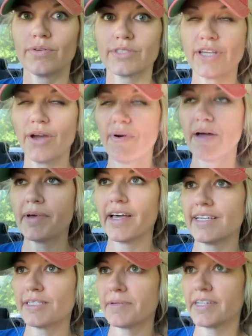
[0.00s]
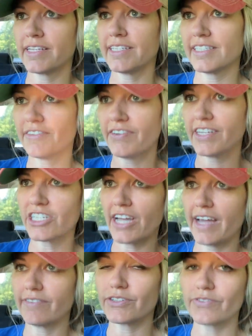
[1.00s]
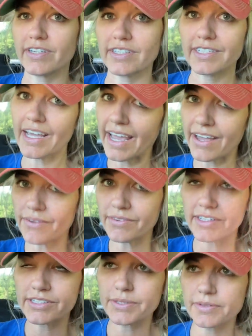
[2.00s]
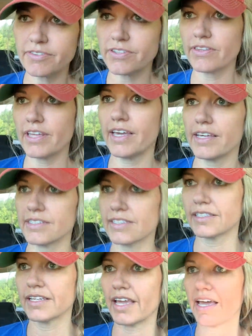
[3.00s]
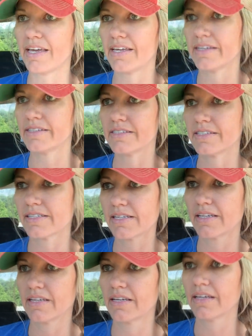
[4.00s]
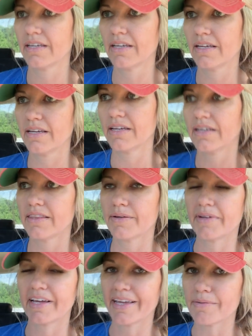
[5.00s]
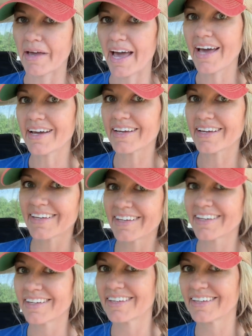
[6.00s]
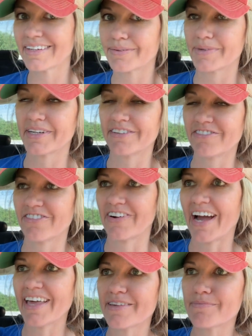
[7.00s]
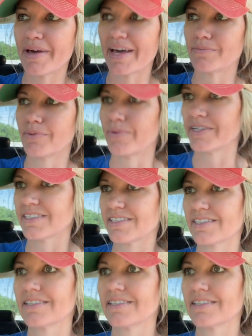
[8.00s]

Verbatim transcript: So while my husband cleans the fish, I have to run to town and do a few things. And when I get back, we're gonna fry them bad boys.